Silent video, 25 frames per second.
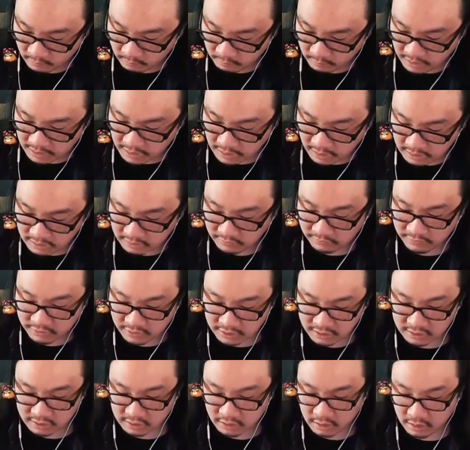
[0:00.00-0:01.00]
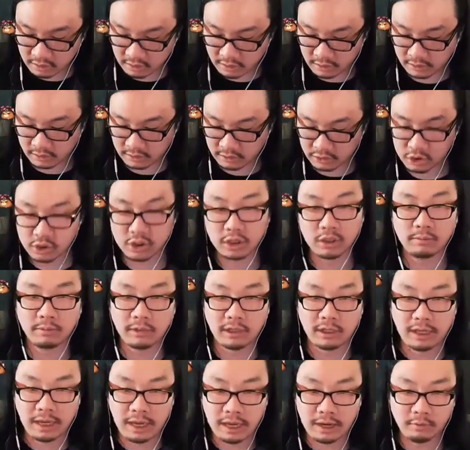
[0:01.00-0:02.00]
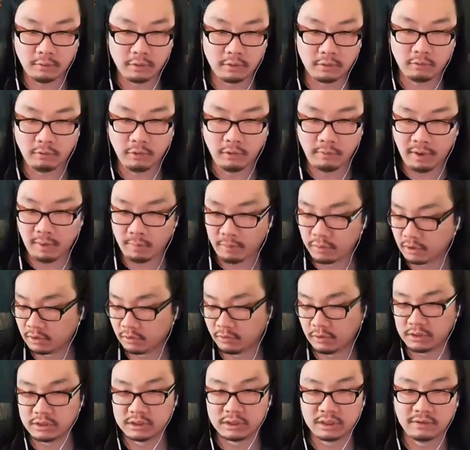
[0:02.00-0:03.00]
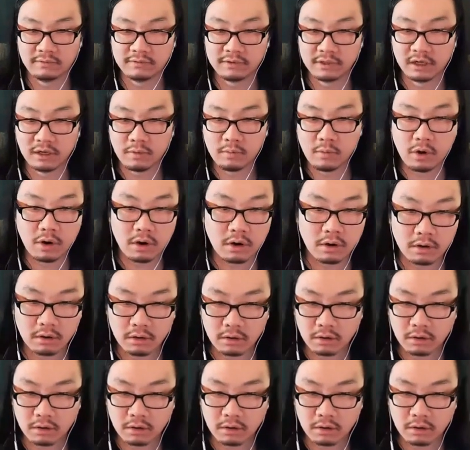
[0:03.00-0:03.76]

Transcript: because of this song, I legitimately can't re remember Greensleeves anymore.